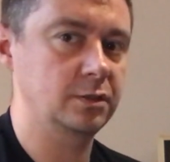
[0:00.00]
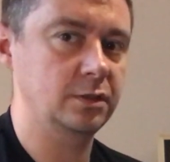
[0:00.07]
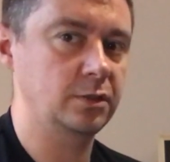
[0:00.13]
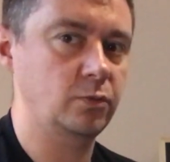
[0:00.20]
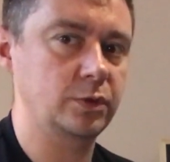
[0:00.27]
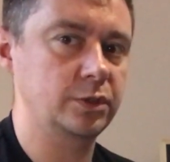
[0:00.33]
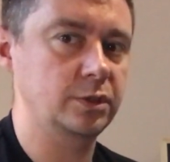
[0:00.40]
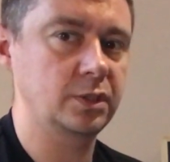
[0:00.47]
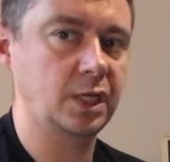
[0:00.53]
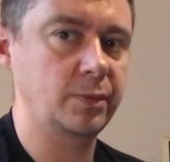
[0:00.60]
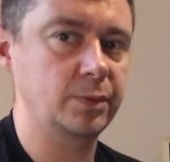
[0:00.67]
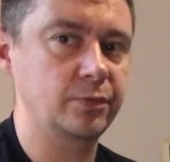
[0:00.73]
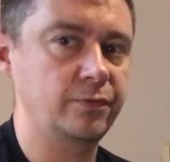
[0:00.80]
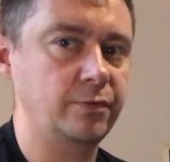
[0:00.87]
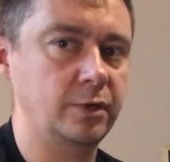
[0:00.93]
there was a
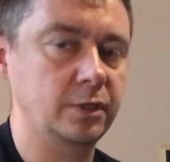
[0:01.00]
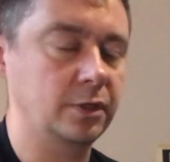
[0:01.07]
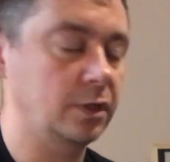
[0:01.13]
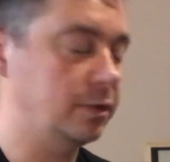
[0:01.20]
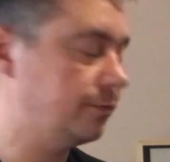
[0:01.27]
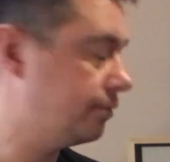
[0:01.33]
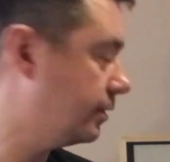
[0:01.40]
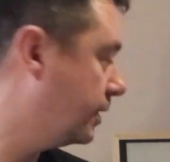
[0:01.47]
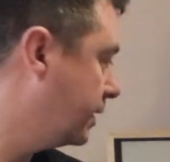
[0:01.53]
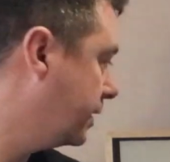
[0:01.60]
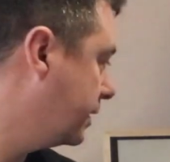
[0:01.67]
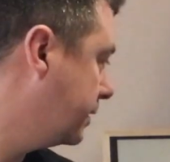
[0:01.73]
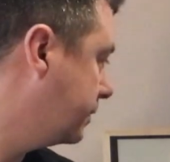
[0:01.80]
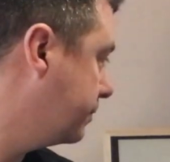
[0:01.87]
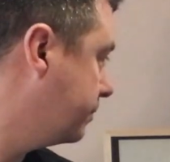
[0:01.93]
diamond falling off
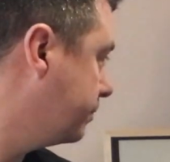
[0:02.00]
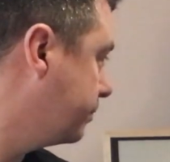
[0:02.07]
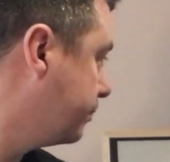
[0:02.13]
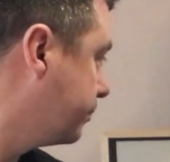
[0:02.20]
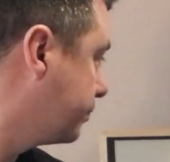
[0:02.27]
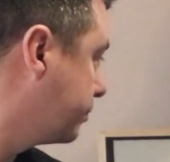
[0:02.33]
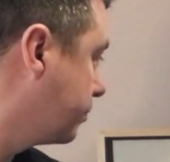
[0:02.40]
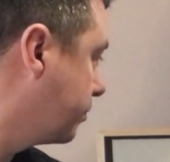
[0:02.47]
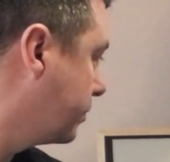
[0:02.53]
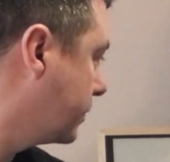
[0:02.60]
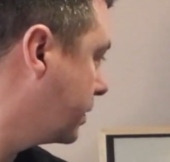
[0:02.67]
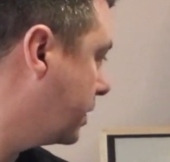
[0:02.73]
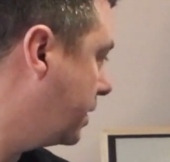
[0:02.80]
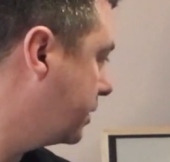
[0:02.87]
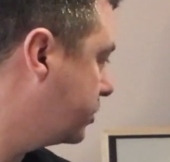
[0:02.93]
and
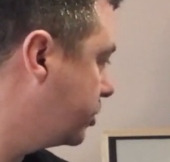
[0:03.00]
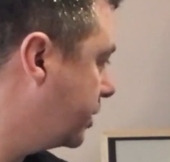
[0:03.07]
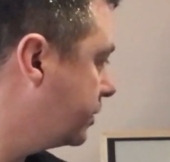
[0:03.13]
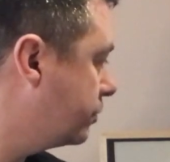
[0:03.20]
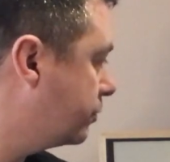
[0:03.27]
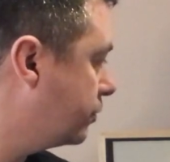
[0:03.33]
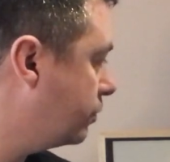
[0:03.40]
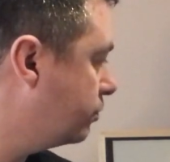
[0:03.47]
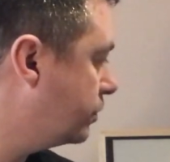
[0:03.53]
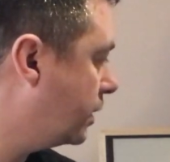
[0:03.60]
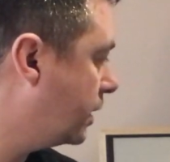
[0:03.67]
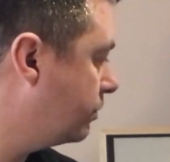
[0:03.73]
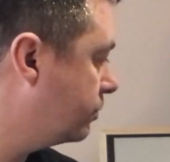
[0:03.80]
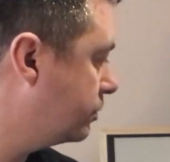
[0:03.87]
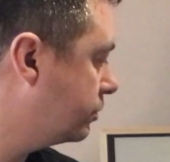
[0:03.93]
I changed some
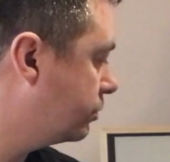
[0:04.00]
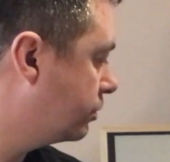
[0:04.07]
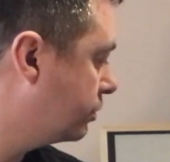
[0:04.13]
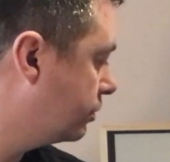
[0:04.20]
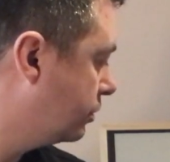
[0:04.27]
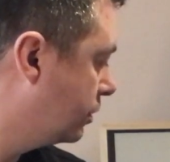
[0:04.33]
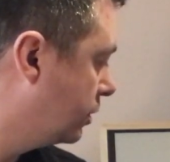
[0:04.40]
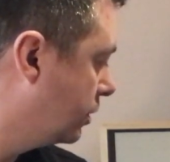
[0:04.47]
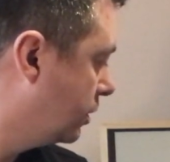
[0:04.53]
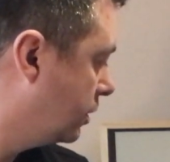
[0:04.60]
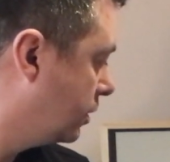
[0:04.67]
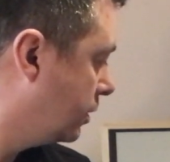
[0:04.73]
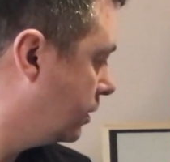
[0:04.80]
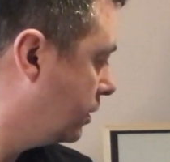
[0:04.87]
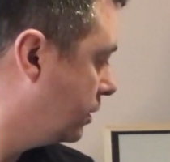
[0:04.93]
diamonds
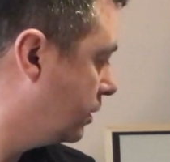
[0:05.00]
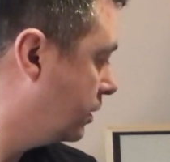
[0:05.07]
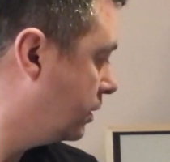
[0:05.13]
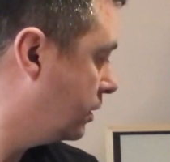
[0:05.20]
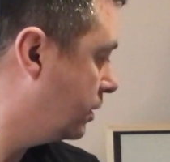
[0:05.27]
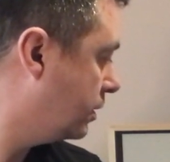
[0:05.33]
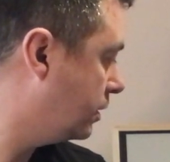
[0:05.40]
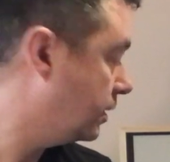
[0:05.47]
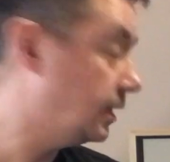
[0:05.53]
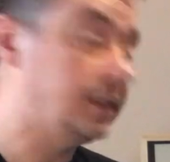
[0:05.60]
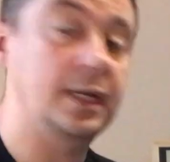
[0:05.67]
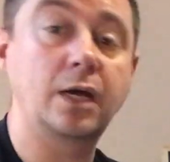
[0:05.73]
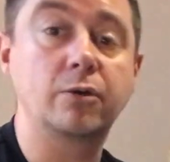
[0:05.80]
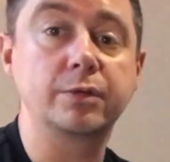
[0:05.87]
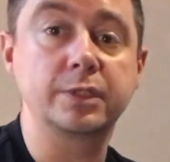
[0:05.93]
and
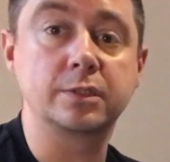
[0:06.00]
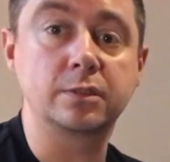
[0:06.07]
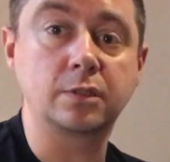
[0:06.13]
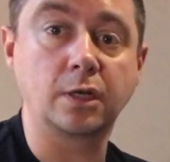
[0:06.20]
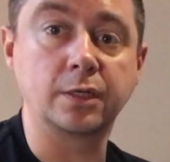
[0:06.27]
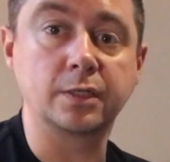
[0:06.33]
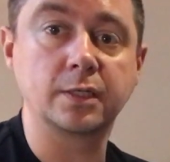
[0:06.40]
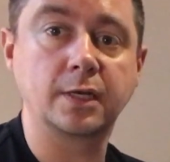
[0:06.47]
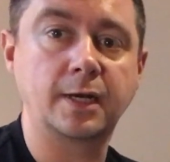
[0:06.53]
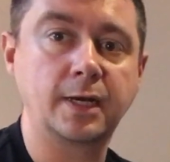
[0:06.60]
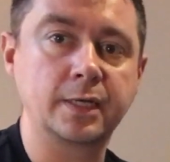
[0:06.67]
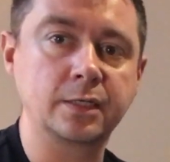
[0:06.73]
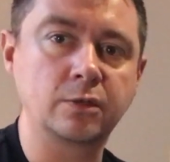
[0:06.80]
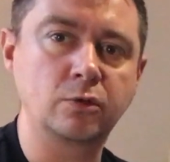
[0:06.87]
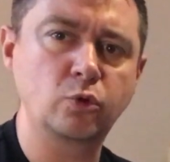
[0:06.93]
now it's done.
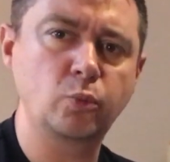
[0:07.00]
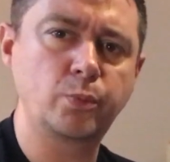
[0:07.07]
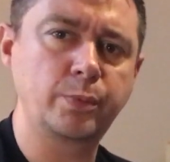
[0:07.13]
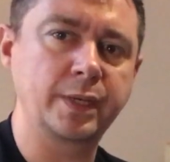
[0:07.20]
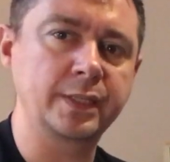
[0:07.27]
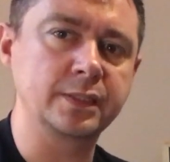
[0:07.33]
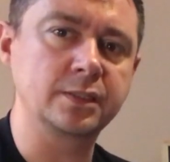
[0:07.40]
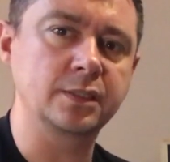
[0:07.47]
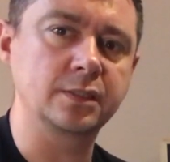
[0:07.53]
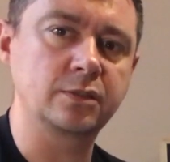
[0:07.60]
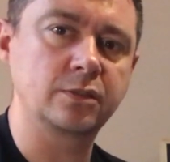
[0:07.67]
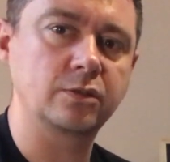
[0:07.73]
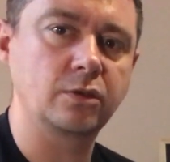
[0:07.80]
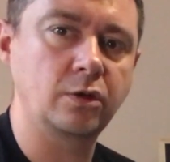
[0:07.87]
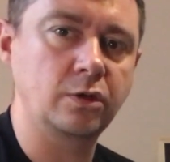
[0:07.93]
I glue
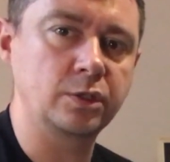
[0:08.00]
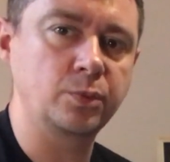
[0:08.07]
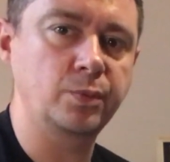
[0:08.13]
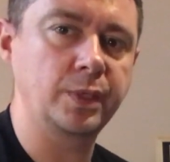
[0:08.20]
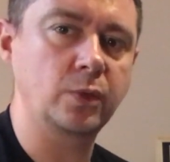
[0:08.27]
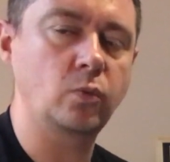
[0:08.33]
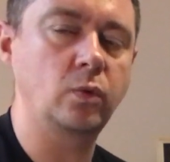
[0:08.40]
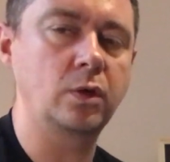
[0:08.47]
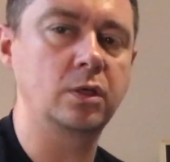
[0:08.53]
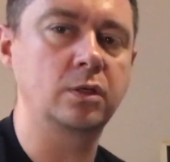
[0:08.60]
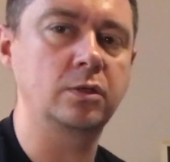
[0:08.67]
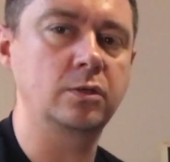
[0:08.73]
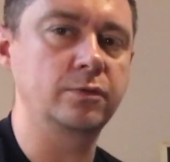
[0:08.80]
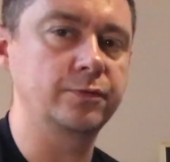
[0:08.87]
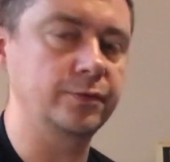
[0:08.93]
painted on the back
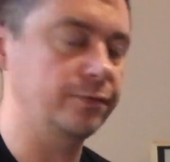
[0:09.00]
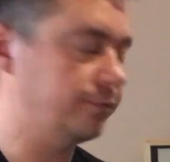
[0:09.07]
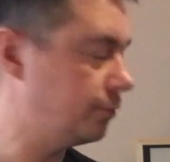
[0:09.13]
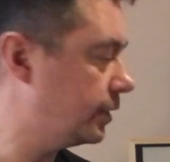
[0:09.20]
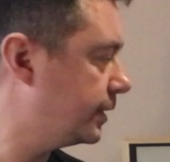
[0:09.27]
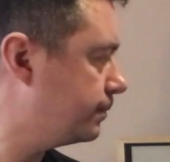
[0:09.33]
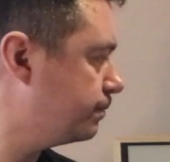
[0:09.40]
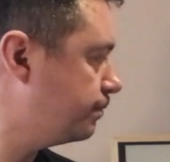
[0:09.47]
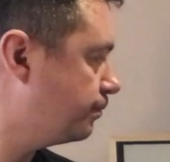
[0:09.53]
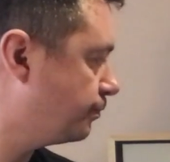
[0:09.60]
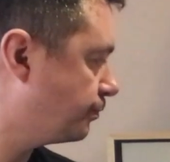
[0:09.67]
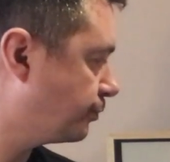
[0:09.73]
wall of the frame.